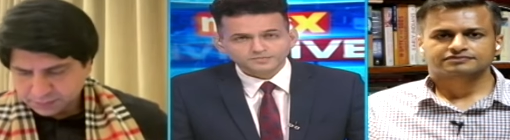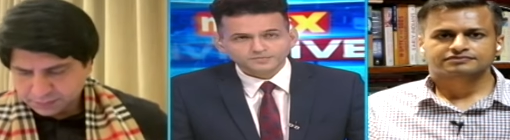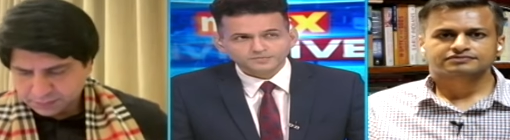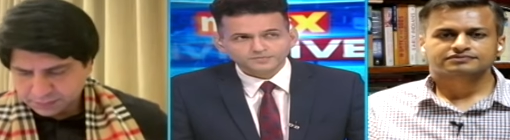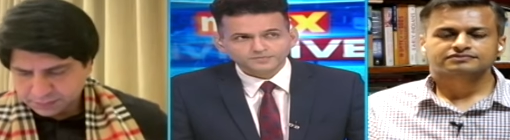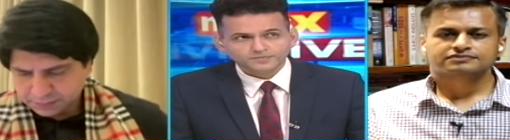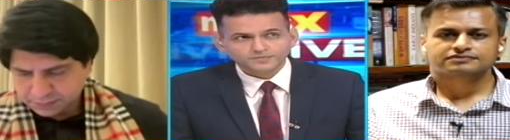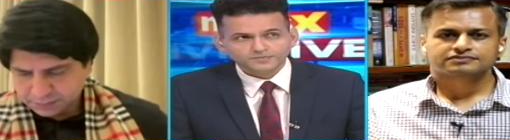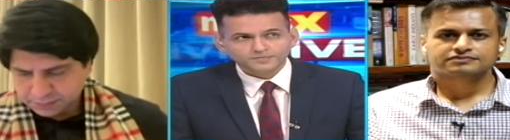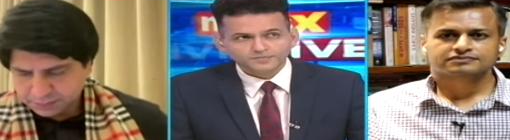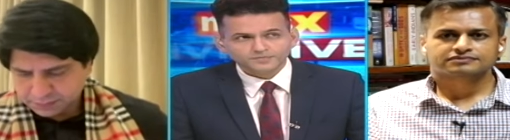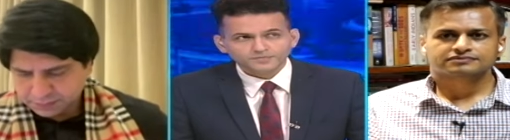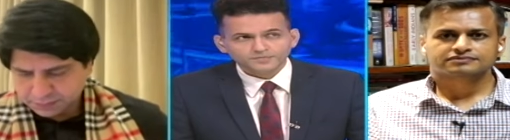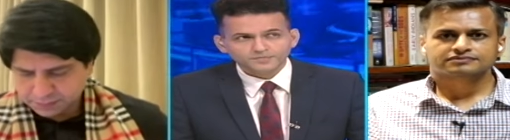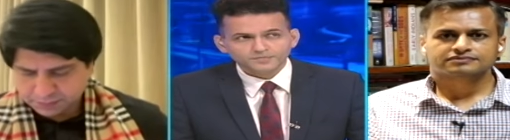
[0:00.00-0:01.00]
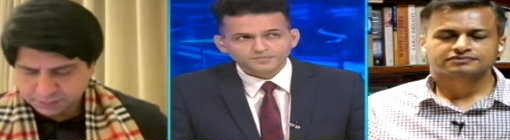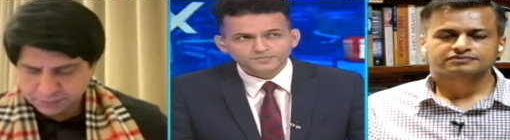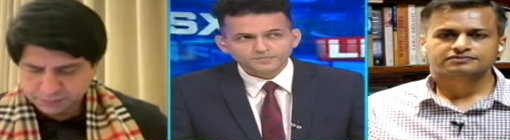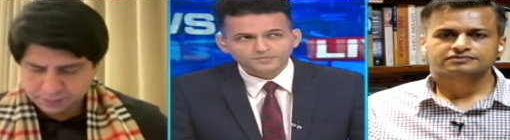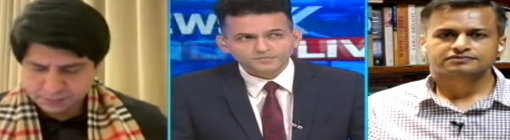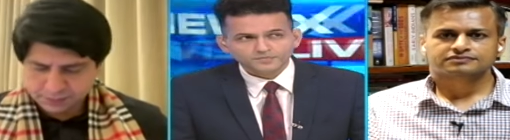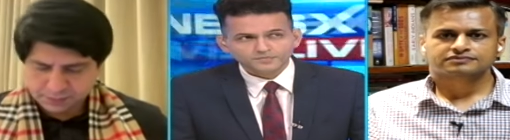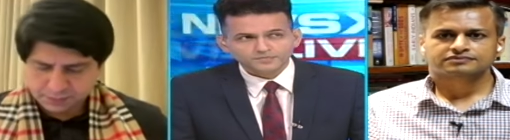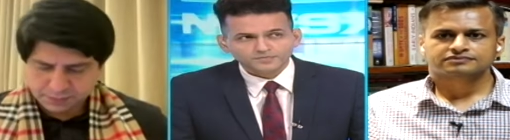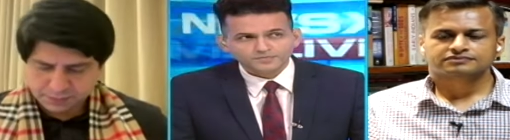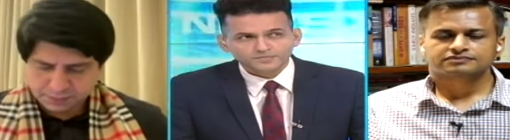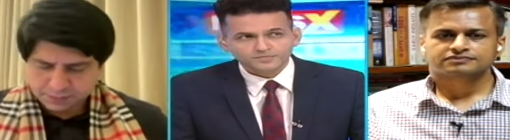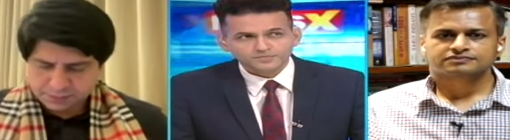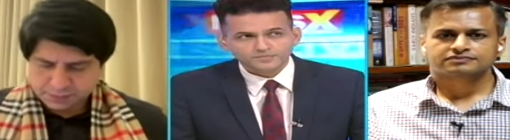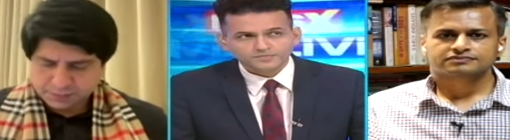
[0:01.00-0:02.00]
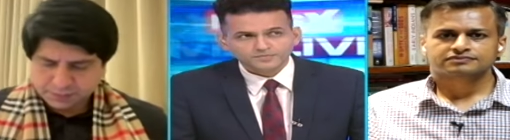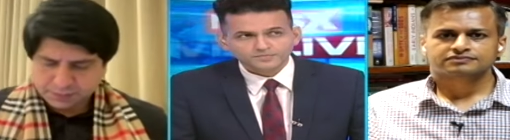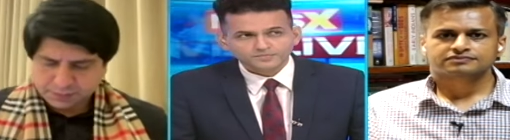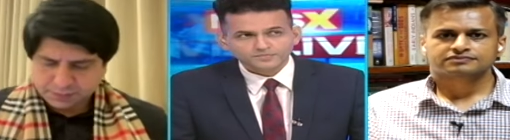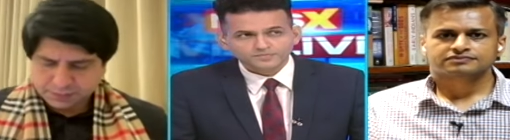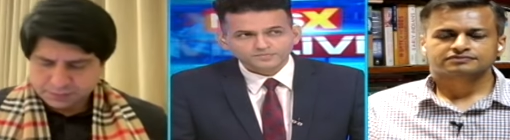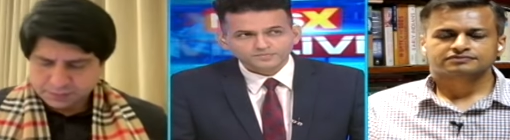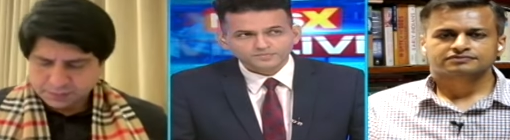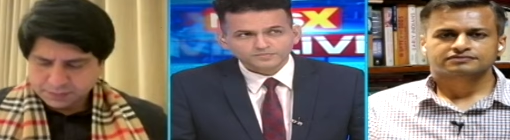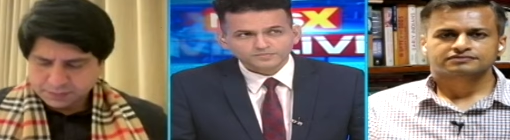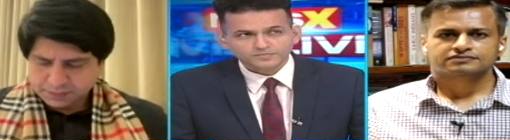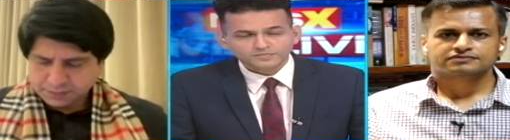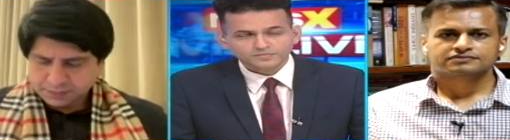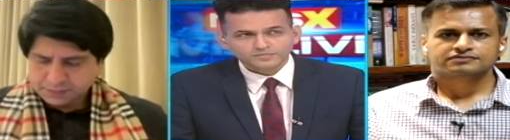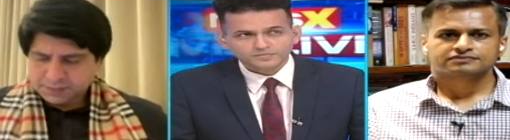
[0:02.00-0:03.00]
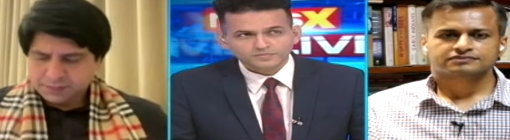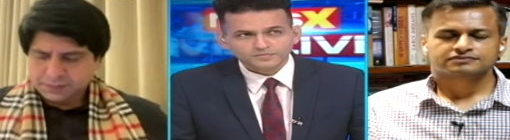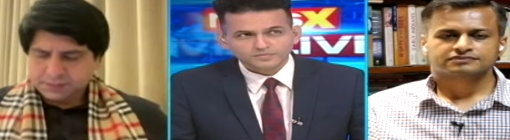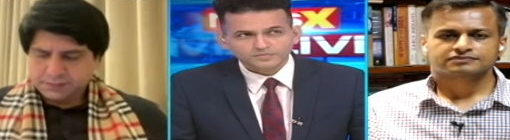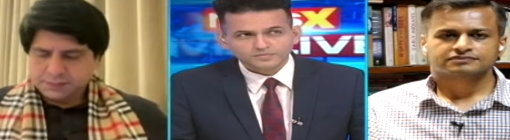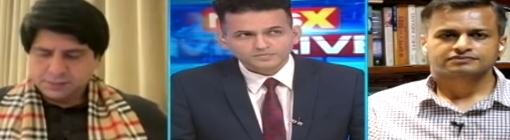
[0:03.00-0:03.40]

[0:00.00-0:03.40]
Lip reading: No one is speaking in this clip.